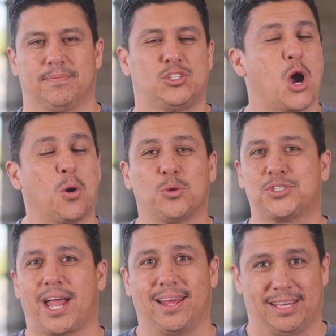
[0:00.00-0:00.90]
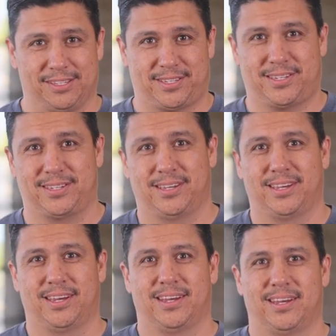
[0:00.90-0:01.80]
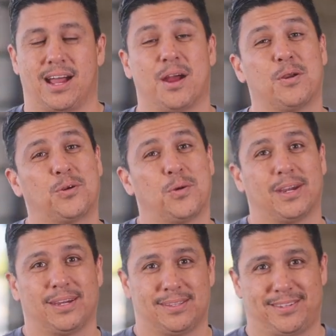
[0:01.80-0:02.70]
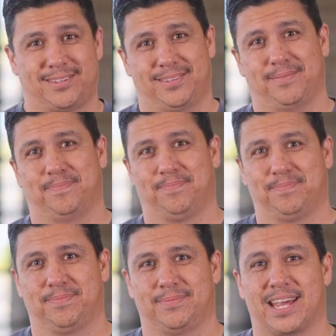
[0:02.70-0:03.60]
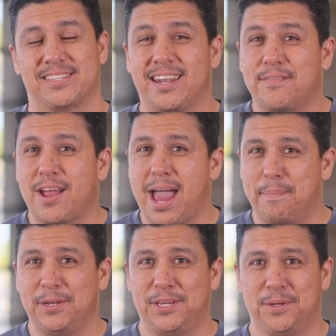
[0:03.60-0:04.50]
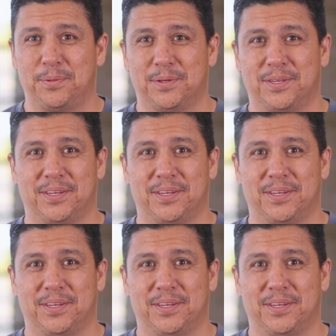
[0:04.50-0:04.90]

Total silence. I heard crickets. Has that ever happened to you?